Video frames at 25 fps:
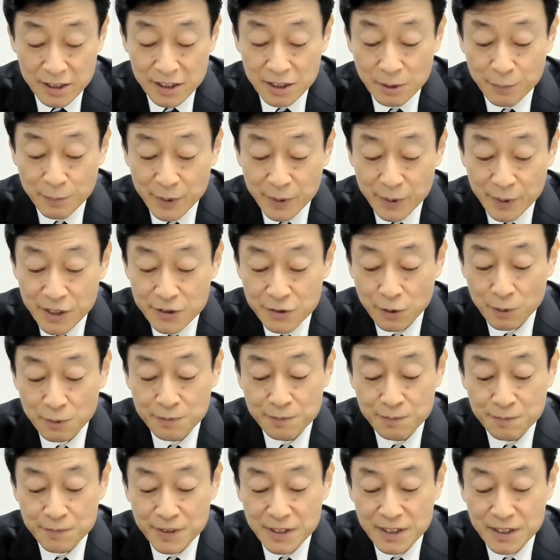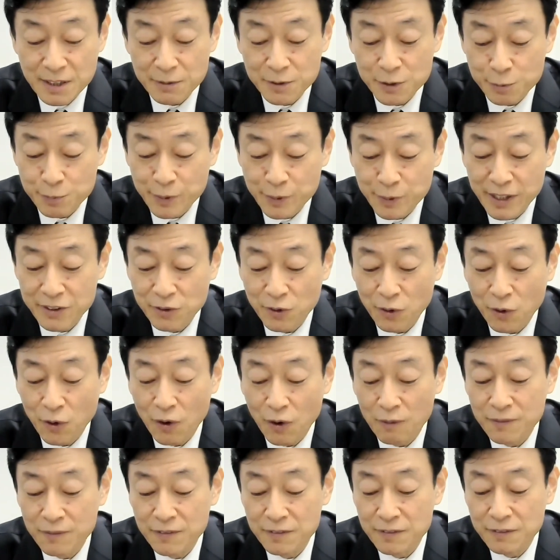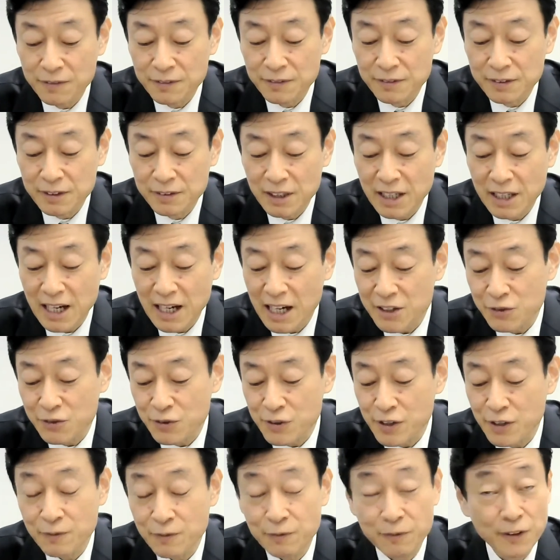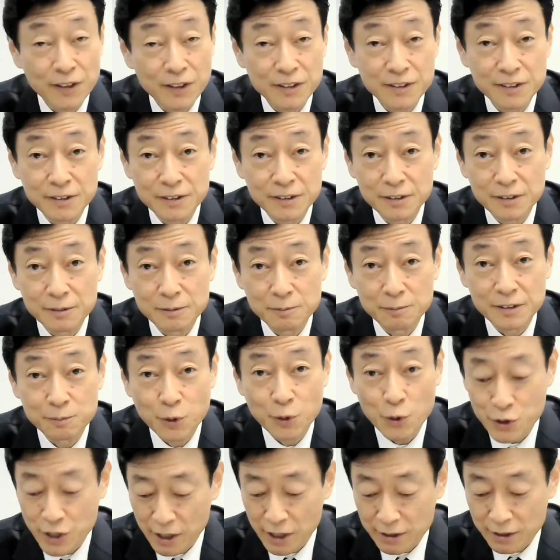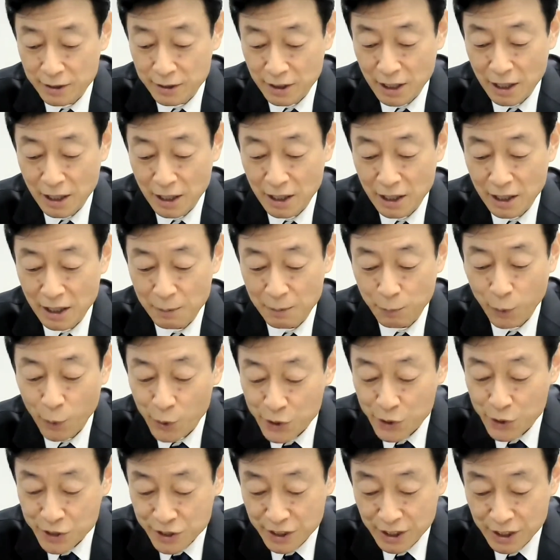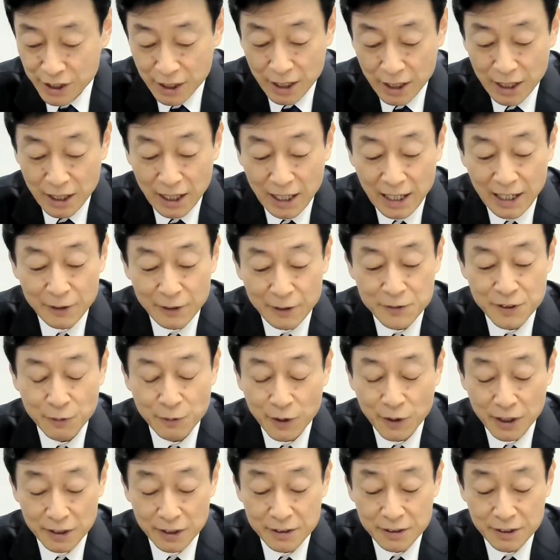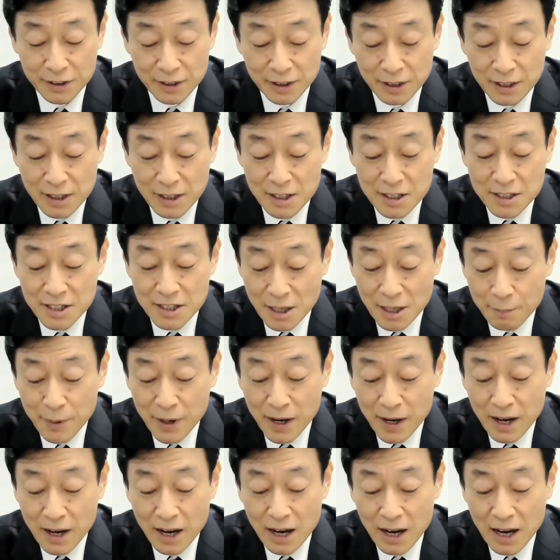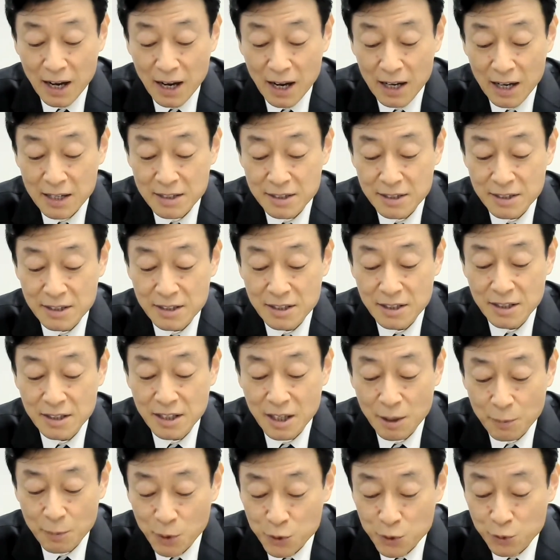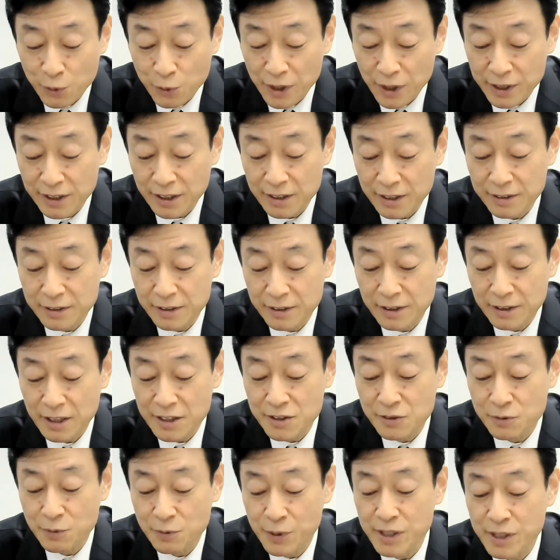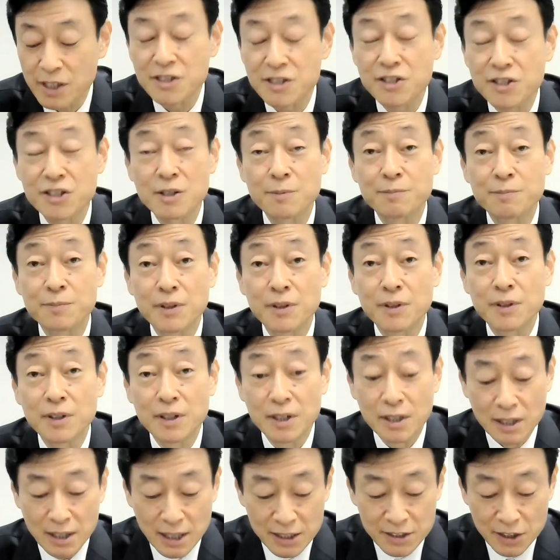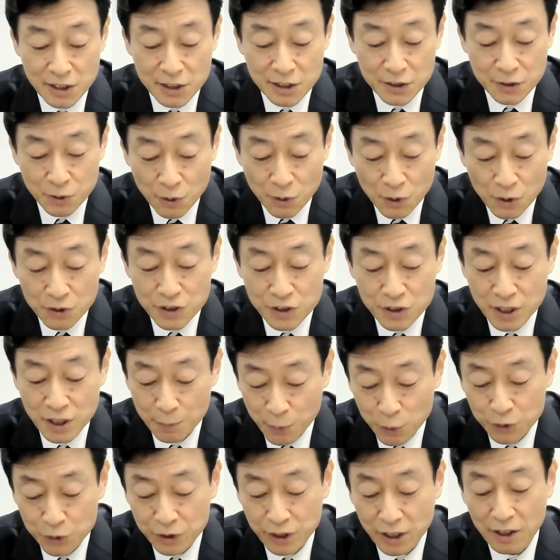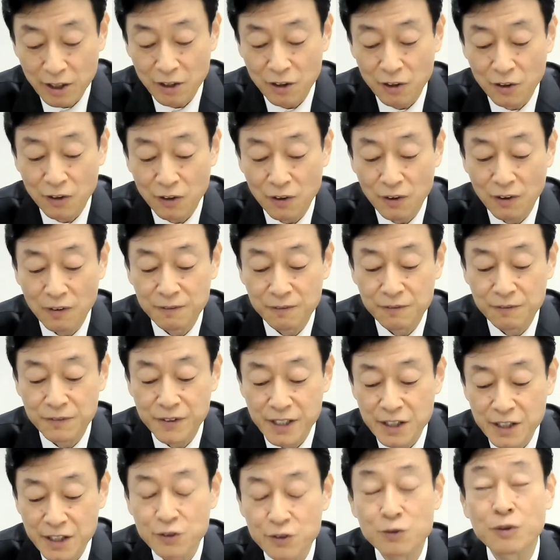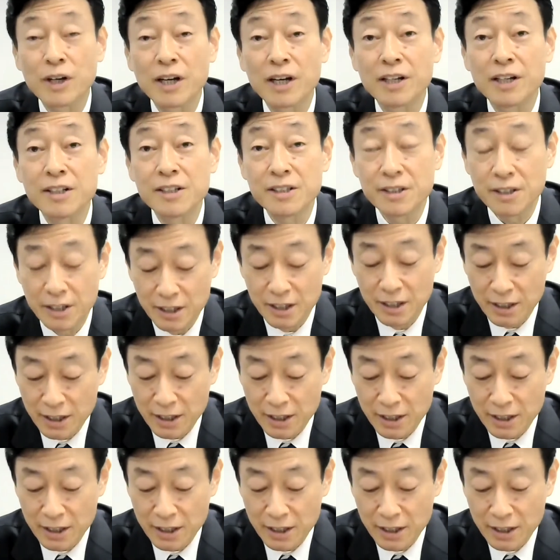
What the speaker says: In the midst of the spread of country-first policy around the world, Japan has demonstrated its leadership as a strong supporter of free trade